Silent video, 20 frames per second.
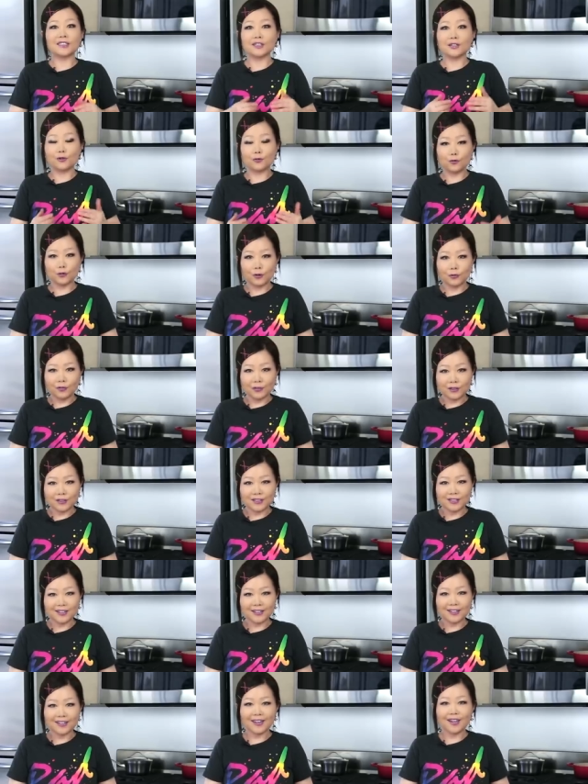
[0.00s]
in the
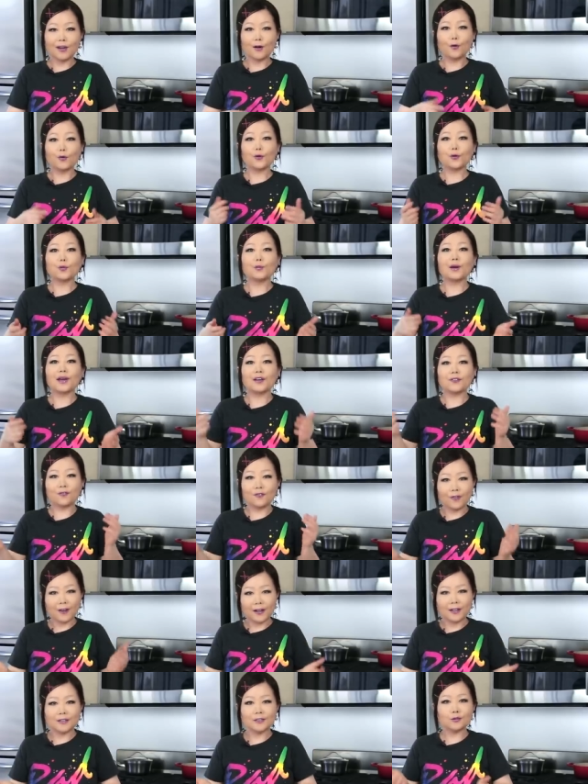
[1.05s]
university with my
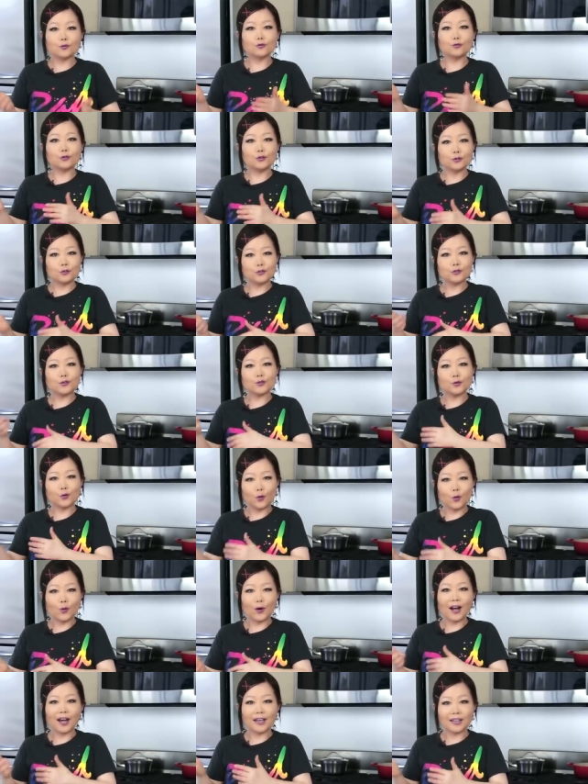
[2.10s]
friends, we used to
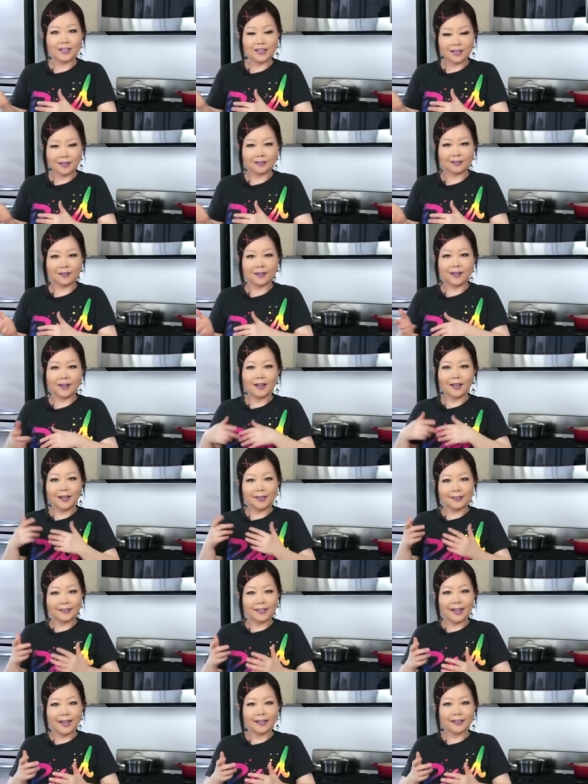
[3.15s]
go hiking,
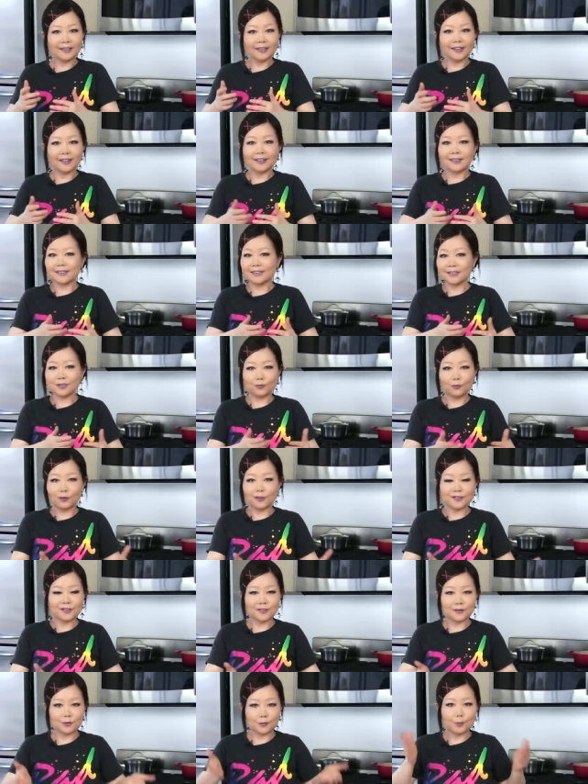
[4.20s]
and then this
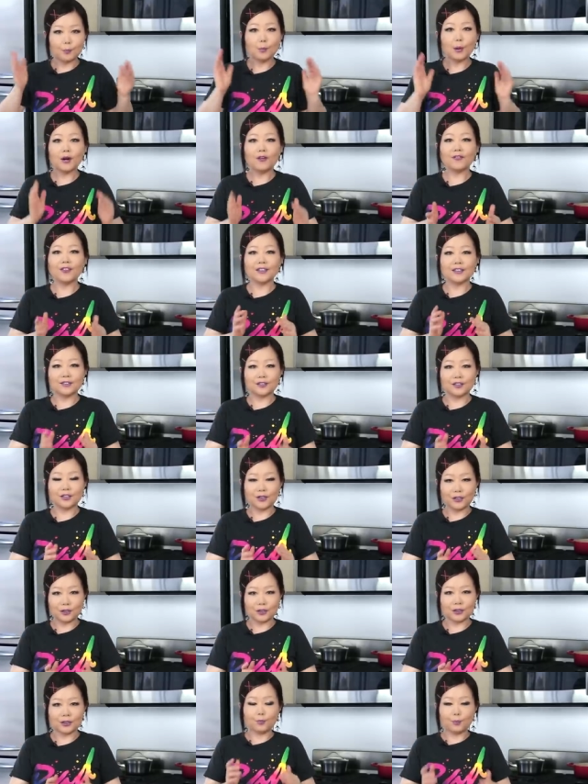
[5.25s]
was a perfect
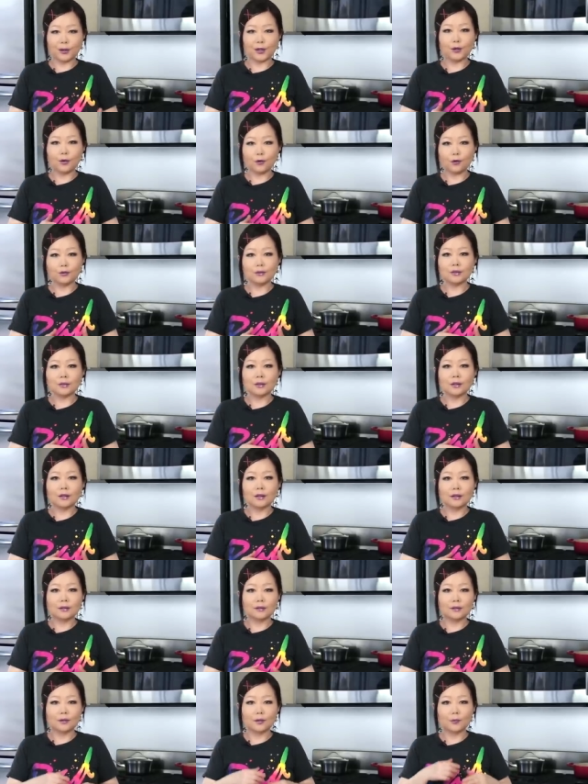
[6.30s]
dish because
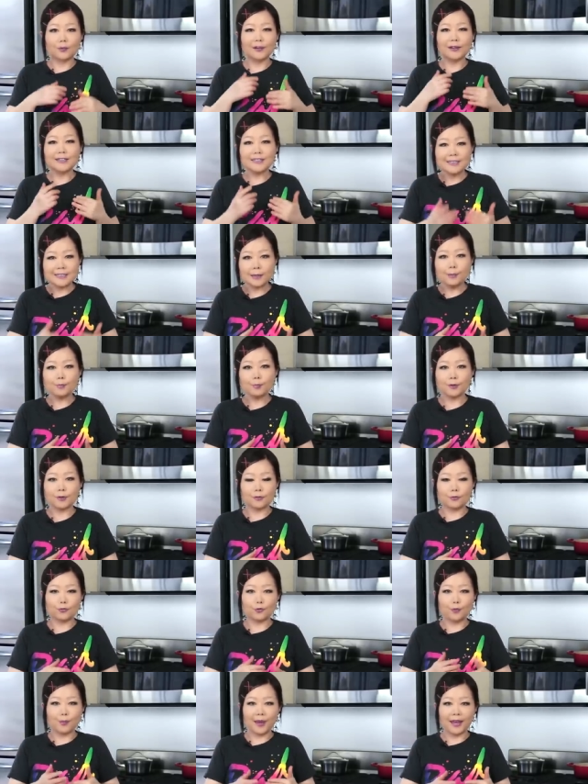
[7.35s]
very simple
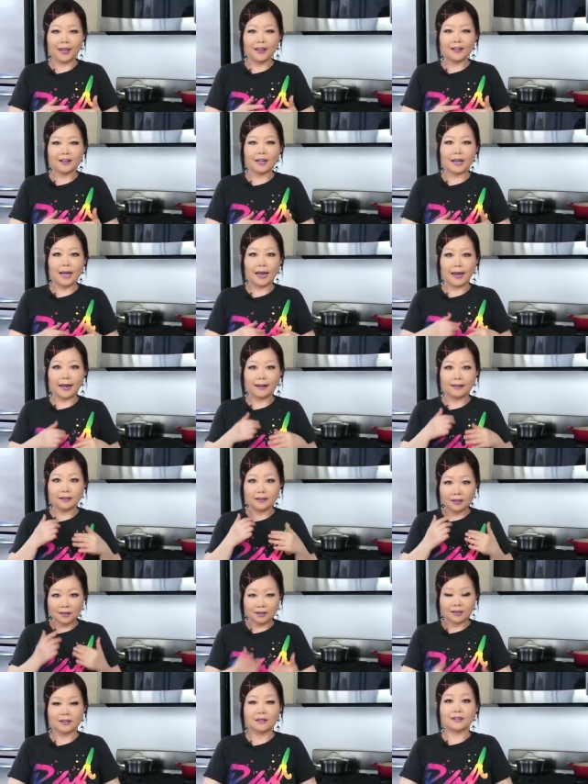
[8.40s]
to make and
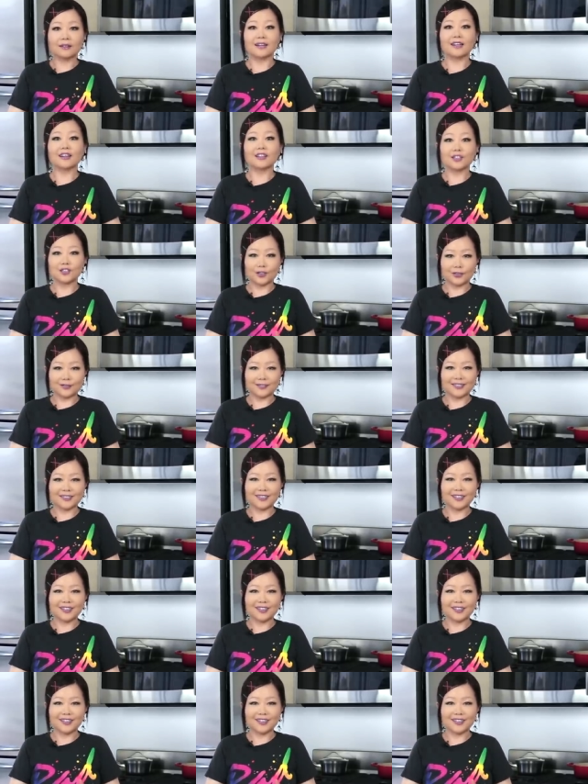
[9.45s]
delicious.